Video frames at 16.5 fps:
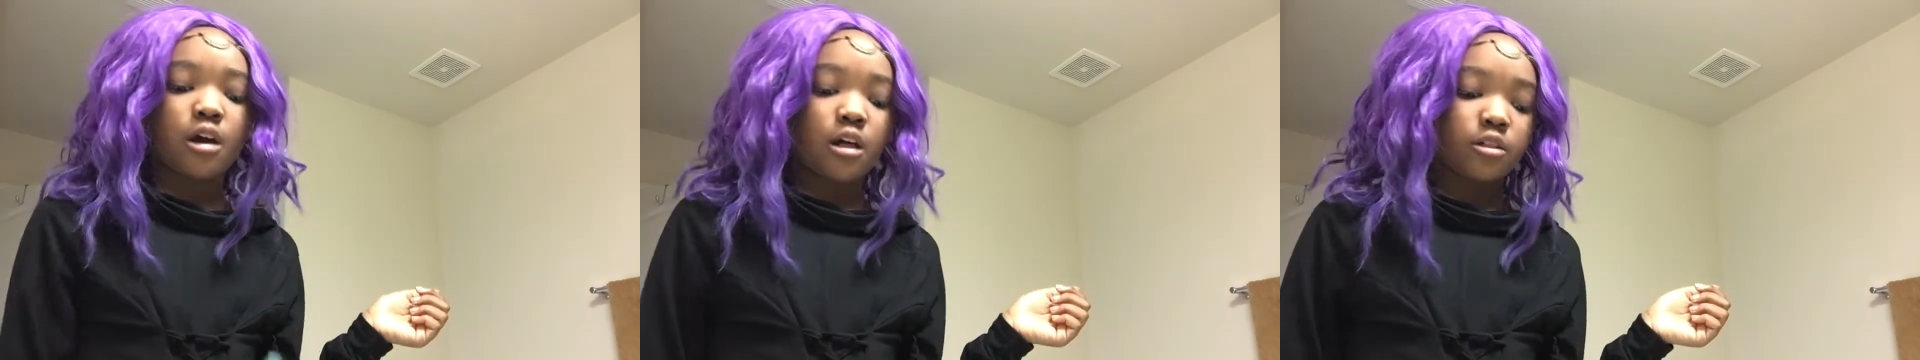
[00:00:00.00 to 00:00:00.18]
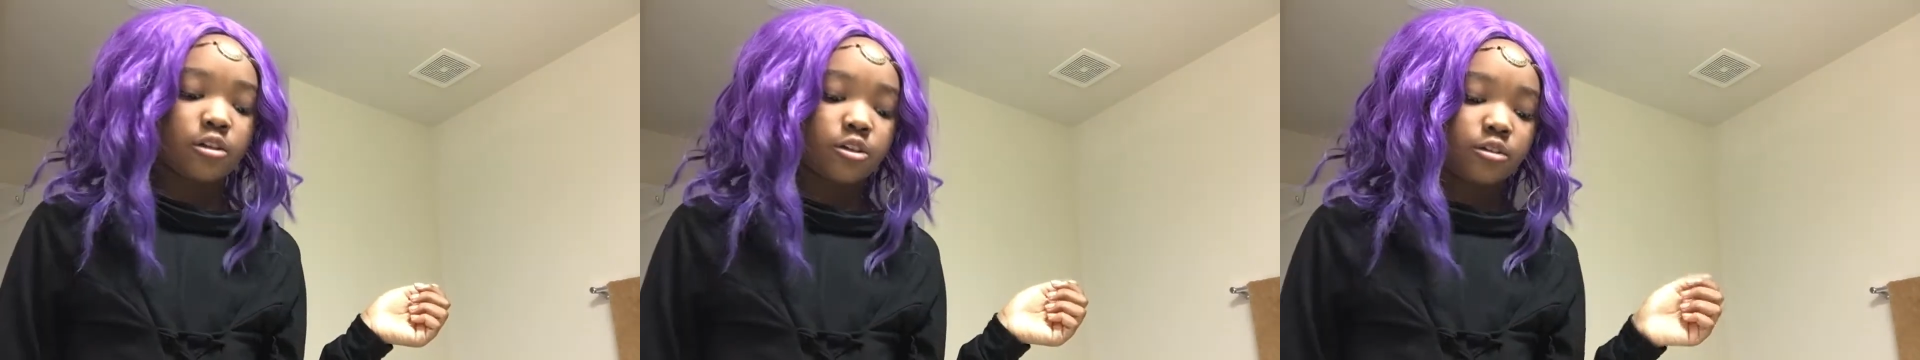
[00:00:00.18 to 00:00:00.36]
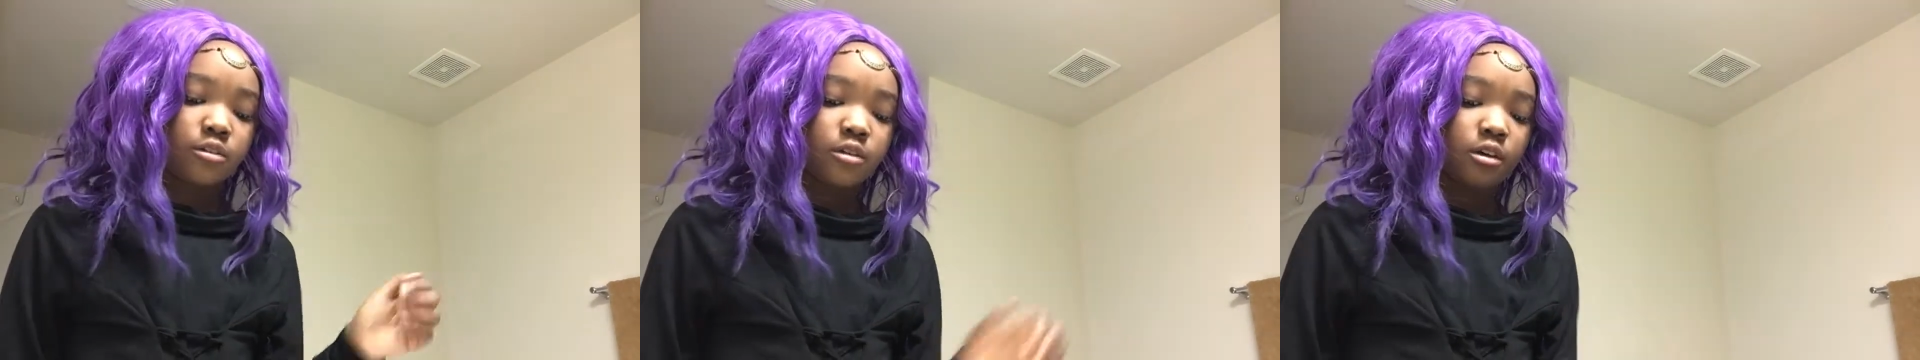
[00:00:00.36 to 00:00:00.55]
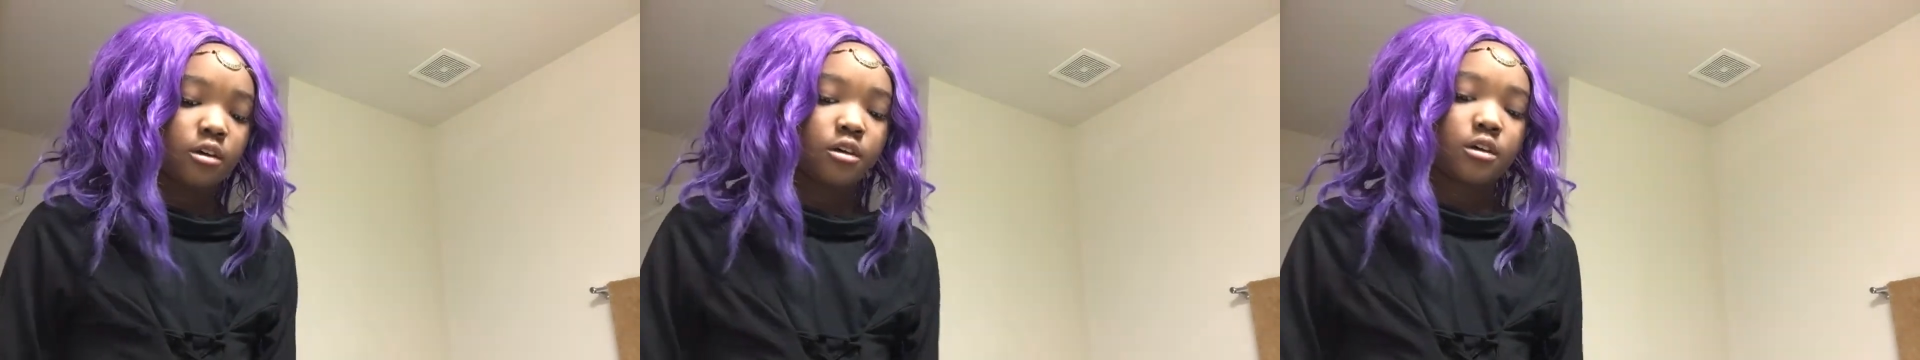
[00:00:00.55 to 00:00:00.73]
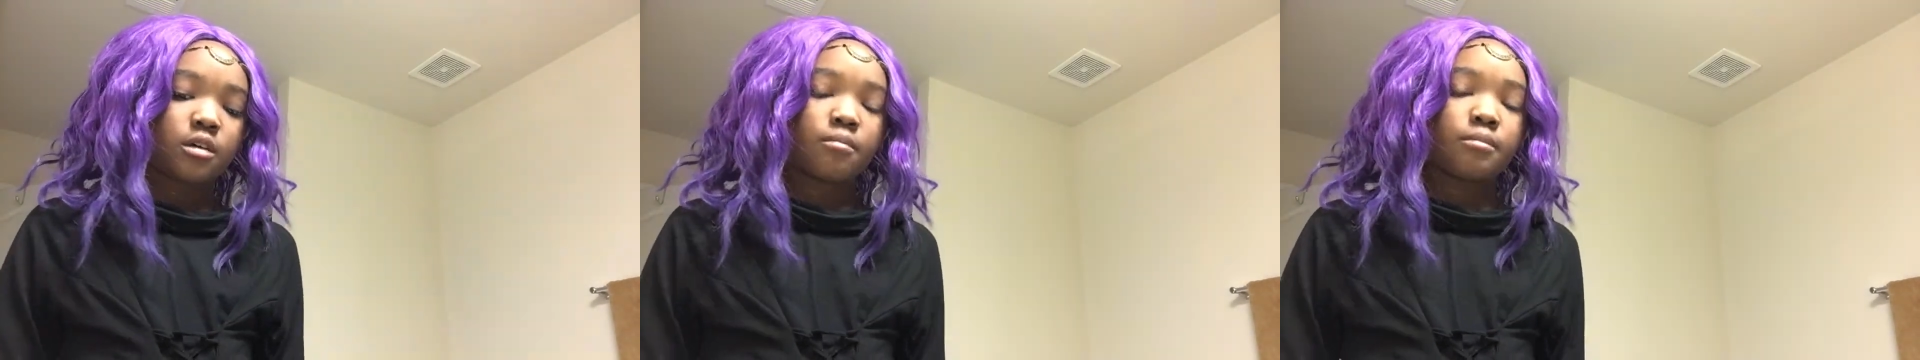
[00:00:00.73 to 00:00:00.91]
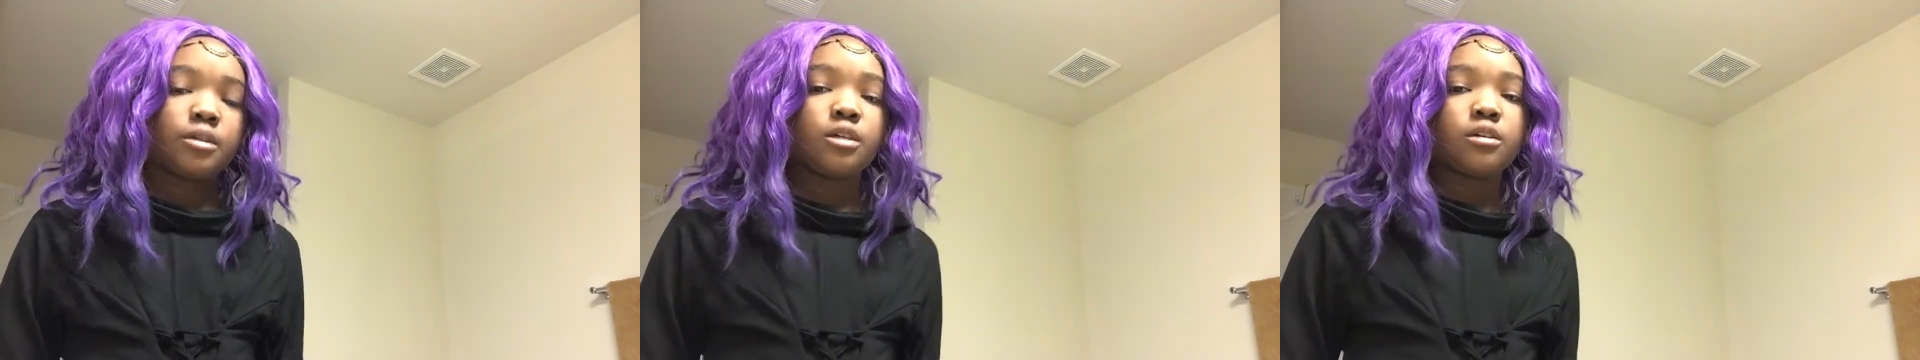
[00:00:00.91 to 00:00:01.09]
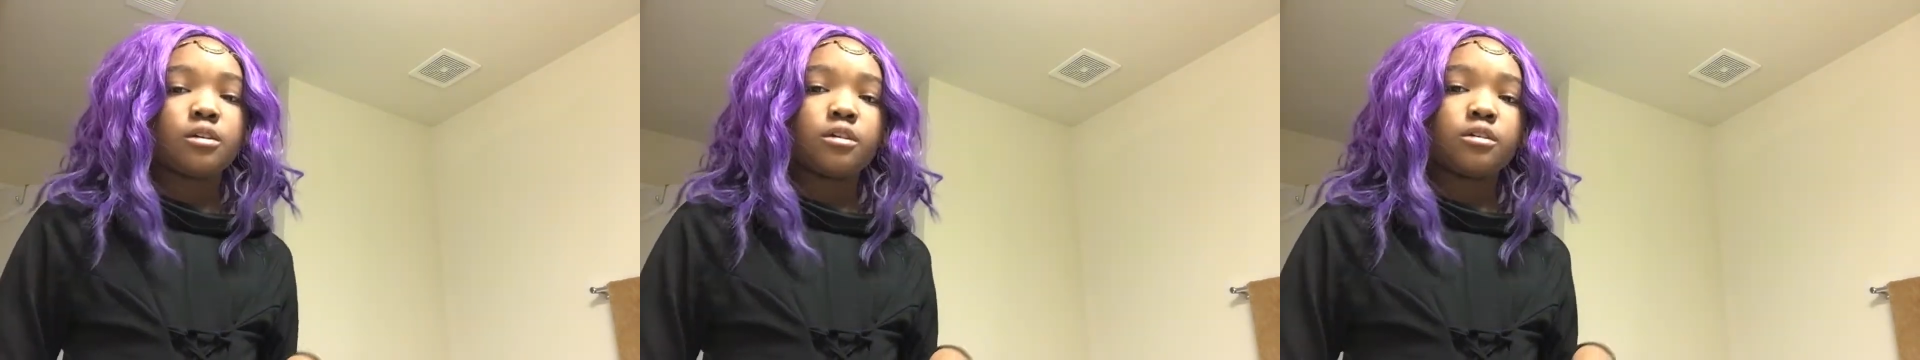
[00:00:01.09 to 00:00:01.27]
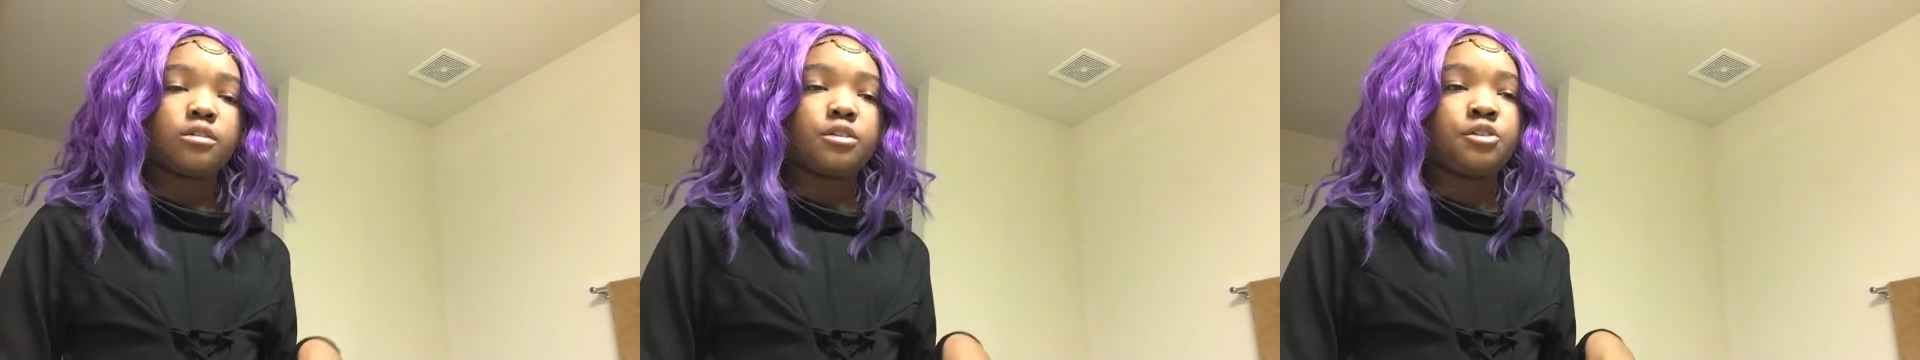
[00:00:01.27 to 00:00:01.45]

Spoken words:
also going to need some clear lip